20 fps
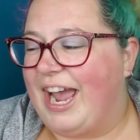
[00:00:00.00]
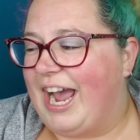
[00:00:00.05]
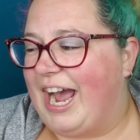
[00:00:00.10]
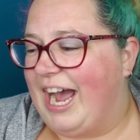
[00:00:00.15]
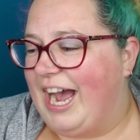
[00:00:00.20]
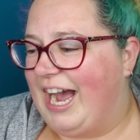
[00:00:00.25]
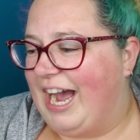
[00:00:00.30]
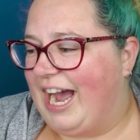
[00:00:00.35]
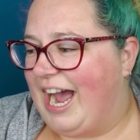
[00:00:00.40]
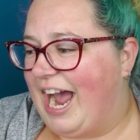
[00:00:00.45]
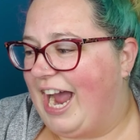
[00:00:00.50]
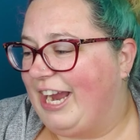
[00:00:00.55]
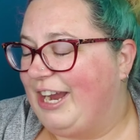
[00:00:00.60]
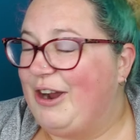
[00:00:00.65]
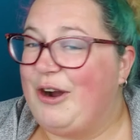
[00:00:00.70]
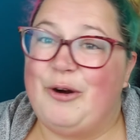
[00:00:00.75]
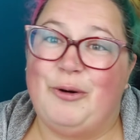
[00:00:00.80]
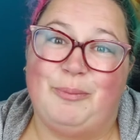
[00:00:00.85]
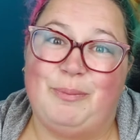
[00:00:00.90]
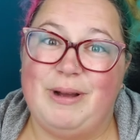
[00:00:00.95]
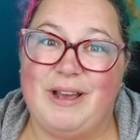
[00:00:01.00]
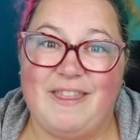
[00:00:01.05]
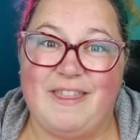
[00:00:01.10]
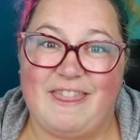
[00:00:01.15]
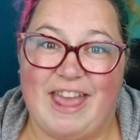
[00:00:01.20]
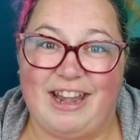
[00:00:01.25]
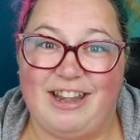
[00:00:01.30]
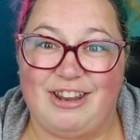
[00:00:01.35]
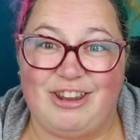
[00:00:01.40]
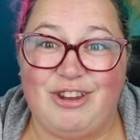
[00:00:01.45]
Uh, I hope
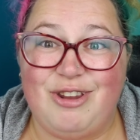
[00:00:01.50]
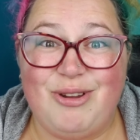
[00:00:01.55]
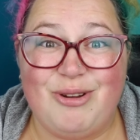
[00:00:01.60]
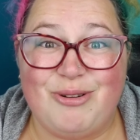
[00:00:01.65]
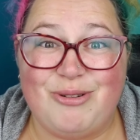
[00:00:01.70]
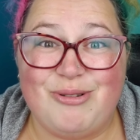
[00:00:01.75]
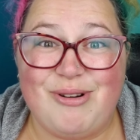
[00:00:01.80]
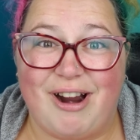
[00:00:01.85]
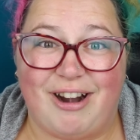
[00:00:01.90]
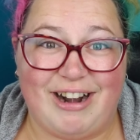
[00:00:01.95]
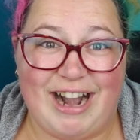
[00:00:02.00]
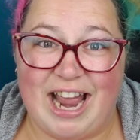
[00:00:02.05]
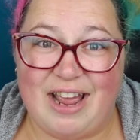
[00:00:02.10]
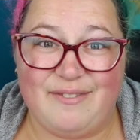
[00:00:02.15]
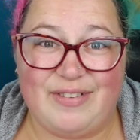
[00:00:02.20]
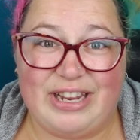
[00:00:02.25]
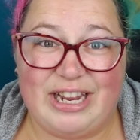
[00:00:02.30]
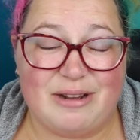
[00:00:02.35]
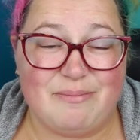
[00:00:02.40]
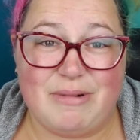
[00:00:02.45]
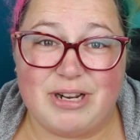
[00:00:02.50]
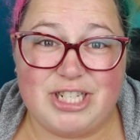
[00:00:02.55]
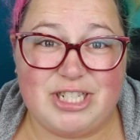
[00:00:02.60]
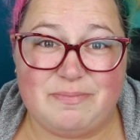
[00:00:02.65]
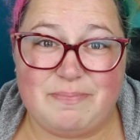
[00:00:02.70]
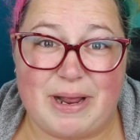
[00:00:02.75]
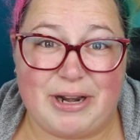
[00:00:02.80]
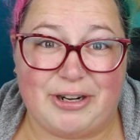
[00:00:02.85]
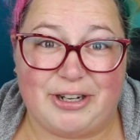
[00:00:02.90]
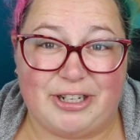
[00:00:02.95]
that you are having a much
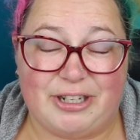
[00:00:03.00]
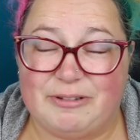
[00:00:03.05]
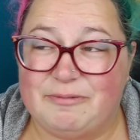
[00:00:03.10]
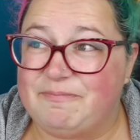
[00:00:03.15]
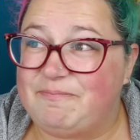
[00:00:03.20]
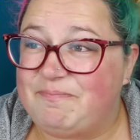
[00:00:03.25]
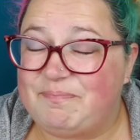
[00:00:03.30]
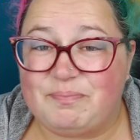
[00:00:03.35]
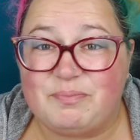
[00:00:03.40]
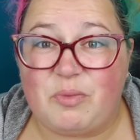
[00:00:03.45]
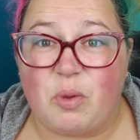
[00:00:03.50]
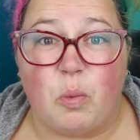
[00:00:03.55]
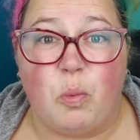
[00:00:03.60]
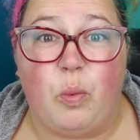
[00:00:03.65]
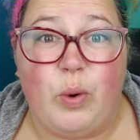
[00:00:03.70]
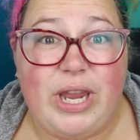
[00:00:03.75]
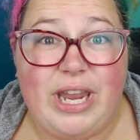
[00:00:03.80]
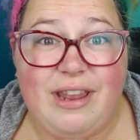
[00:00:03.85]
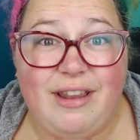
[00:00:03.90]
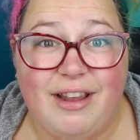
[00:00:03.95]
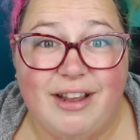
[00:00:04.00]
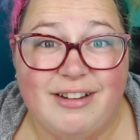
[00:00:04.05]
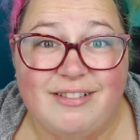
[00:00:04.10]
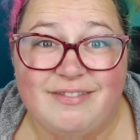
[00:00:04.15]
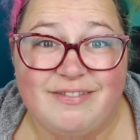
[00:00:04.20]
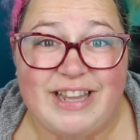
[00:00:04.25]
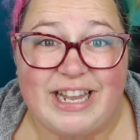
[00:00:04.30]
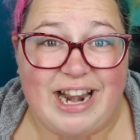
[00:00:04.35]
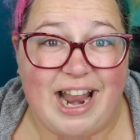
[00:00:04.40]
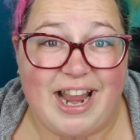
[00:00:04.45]
better week
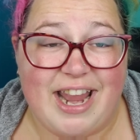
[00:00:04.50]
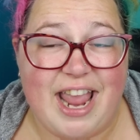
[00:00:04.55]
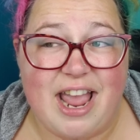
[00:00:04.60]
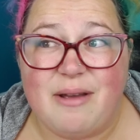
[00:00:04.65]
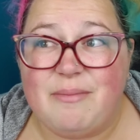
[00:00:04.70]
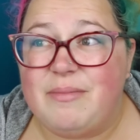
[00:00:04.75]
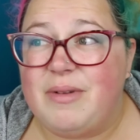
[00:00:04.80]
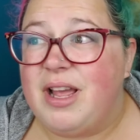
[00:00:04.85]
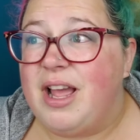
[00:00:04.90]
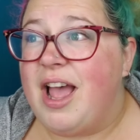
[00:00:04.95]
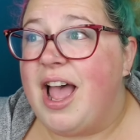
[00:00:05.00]
than I am.